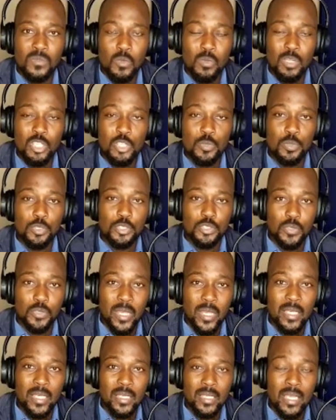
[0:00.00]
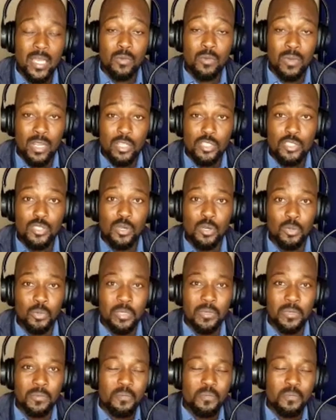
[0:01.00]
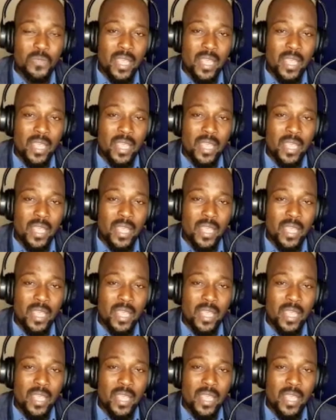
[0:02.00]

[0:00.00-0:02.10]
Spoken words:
which portray a real story.